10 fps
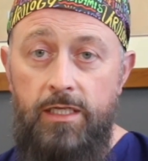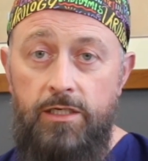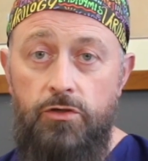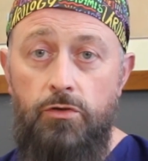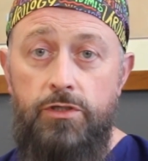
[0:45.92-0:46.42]

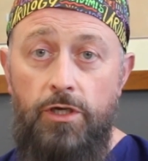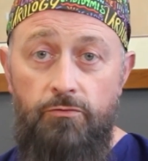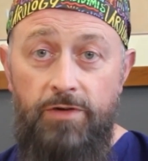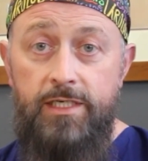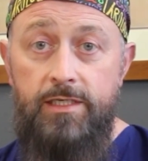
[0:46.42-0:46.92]
There's also a
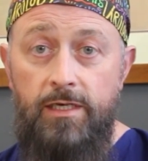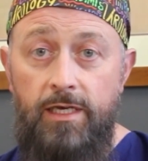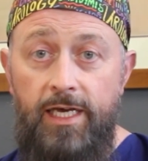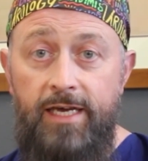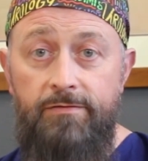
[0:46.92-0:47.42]
risk
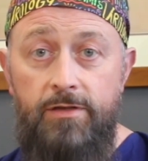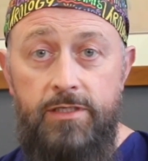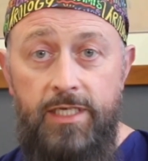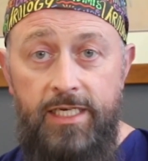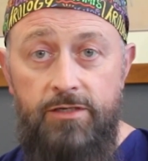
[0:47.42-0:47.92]
if
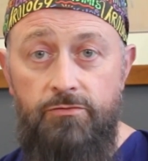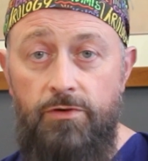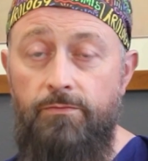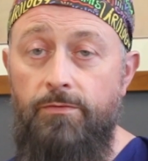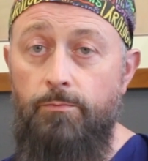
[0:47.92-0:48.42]
there's a
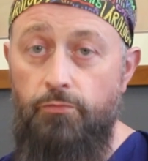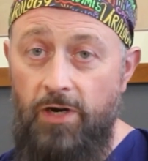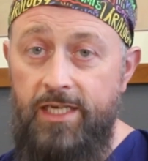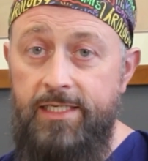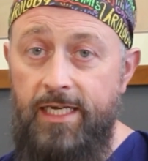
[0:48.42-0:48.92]
history of
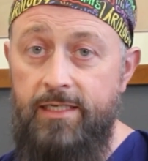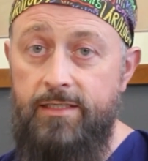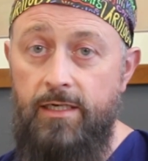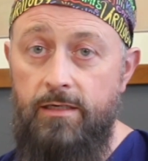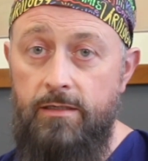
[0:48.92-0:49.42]
breast
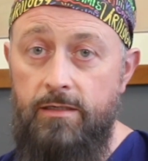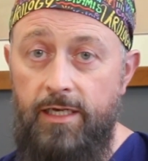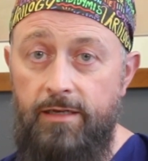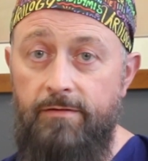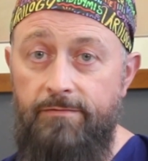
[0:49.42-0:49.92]
cancer
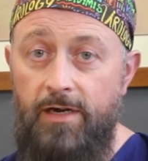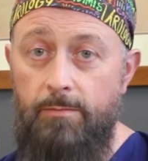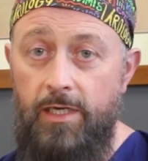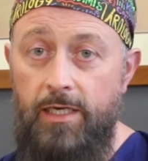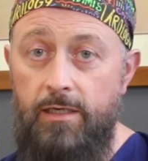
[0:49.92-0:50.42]
in the
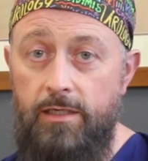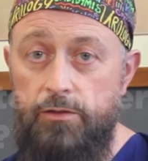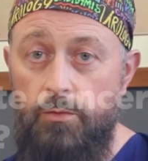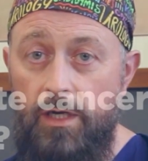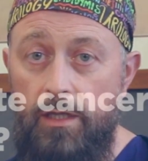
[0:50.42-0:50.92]
family
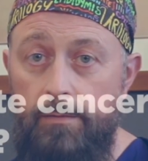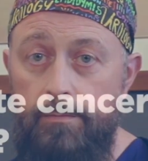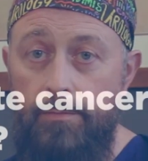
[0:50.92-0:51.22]
as well.